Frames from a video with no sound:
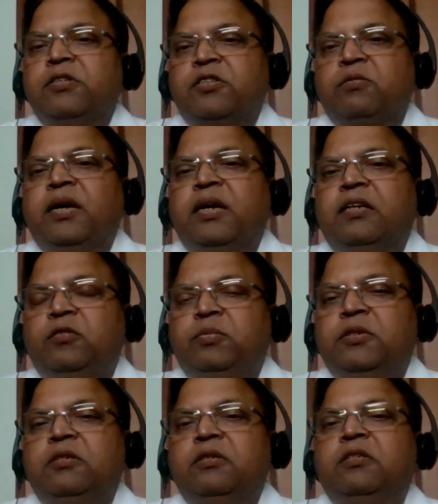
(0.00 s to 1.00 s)
risk
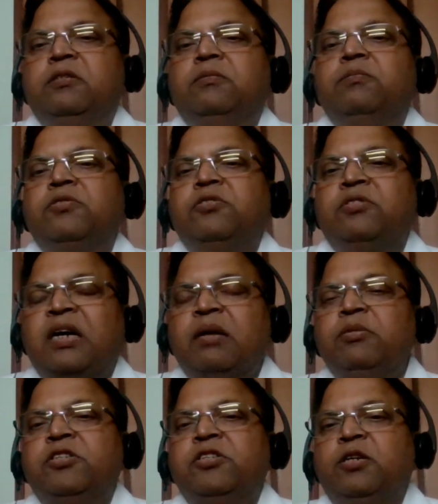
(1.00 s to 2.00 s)
management,
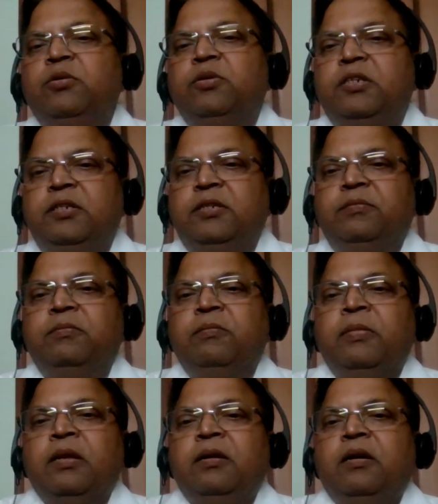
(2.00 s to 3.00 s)
cyber security,
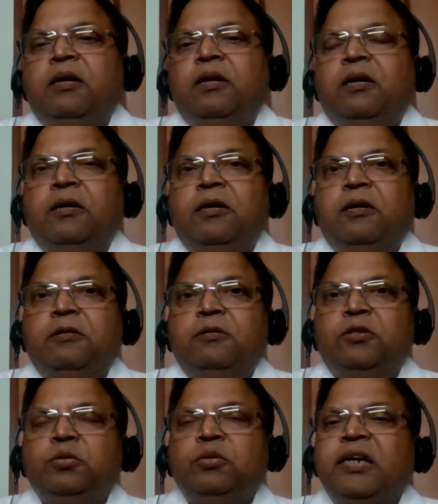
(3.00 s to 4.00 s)

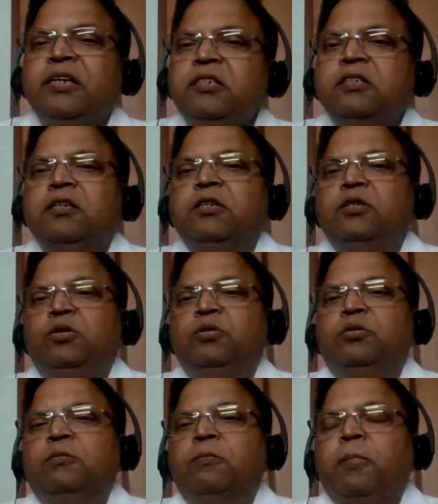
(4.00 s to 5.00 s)
to enter
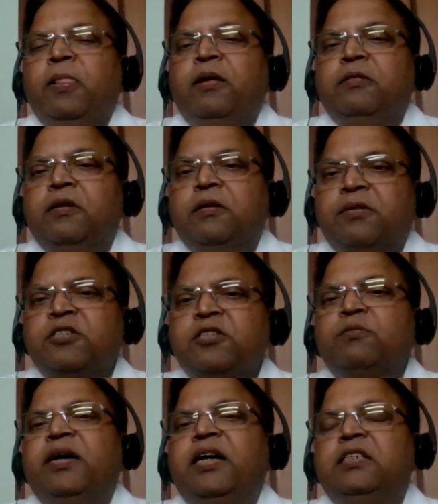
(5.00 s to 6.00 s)
into the
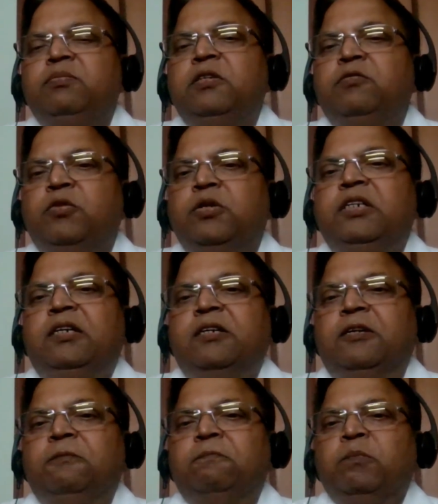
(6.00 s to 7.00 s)
risk management
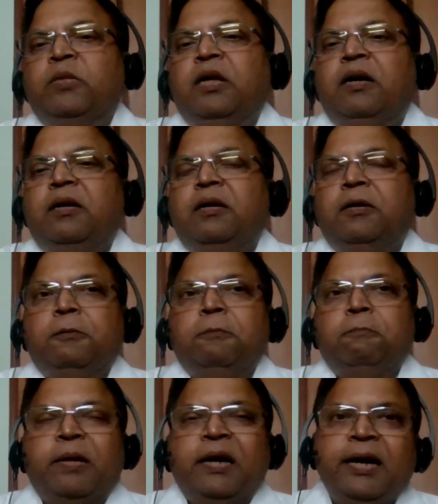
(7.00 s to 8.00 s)
vertical,
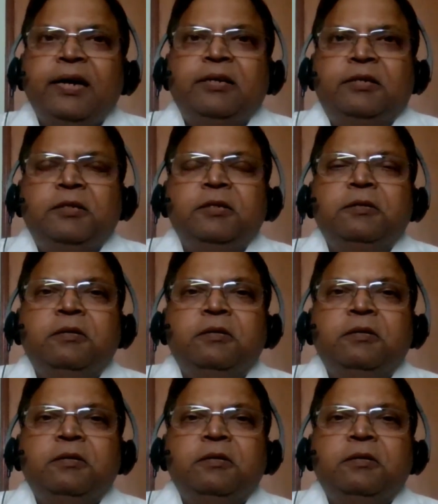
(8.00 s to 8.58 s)
and